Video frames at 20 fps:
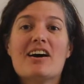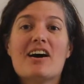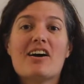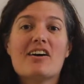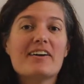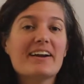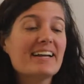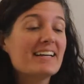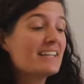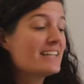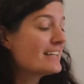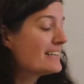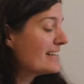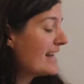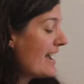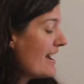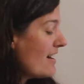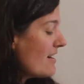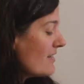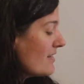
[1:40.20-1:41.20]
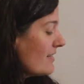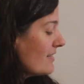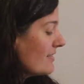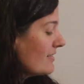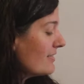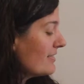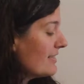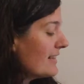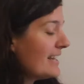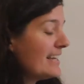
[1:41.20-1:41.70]
All right, now
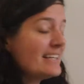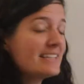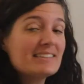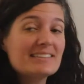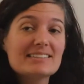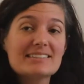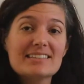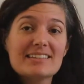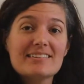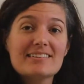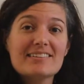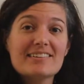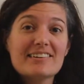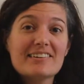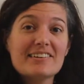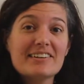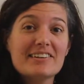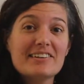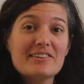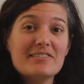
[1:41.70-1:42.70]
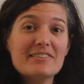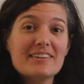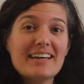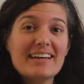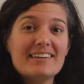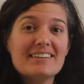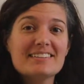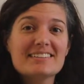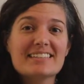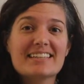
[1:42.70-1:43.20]
let's learn a new
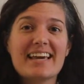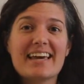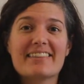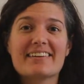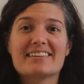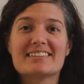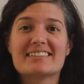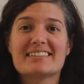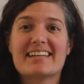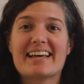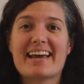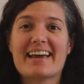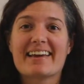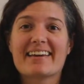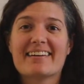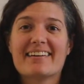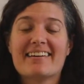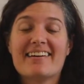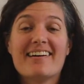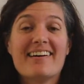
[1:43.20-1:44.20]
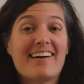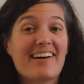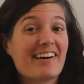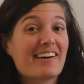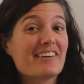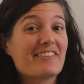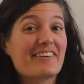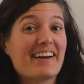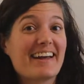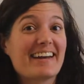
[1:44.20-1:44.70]
letter together today. Are
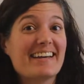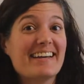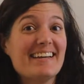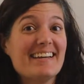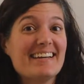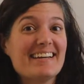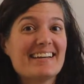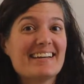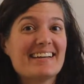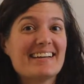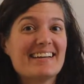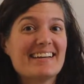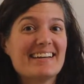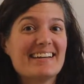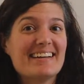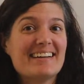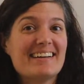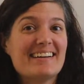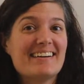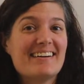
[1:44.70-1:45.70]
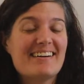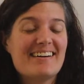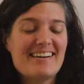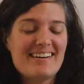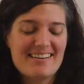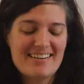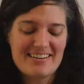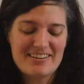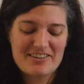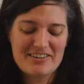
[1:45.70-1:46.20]
you ready?
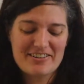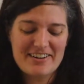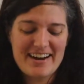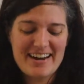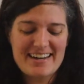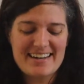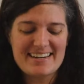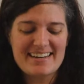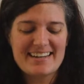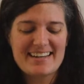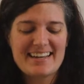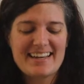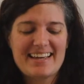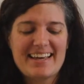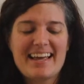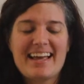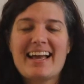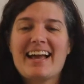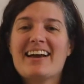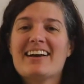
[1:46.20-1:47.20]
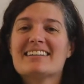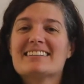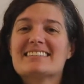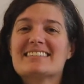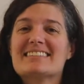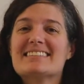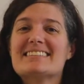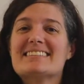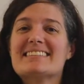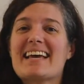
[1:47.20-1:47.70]
Great!
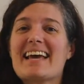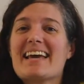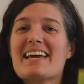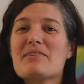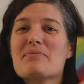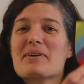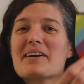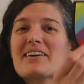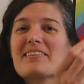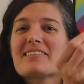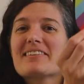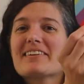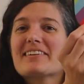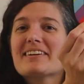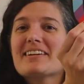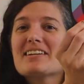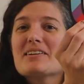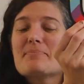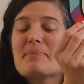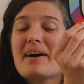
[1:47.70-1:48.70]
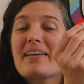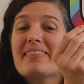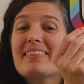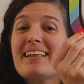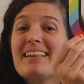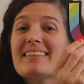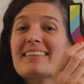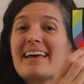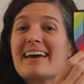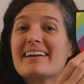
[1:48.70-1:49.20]
Today we are learning about
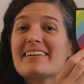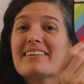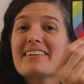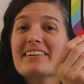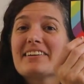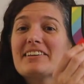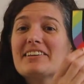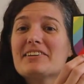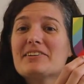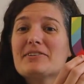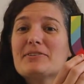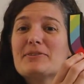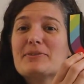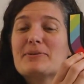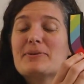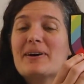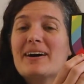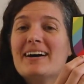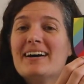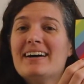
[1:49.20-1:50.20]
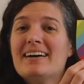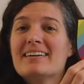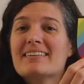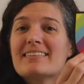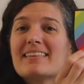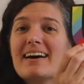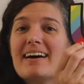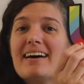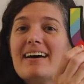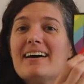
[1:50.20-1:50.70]
the letter U,
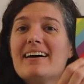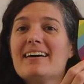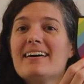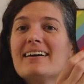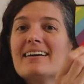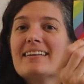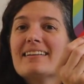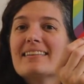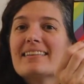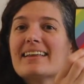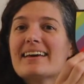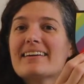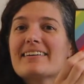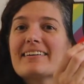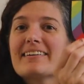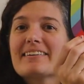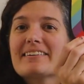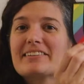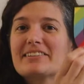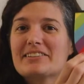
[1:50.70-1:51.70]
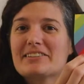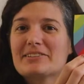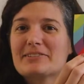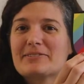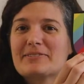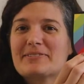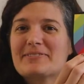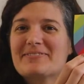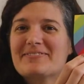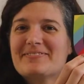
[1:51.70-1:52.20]
the uh letter
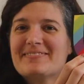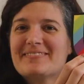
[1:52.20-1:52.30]
U.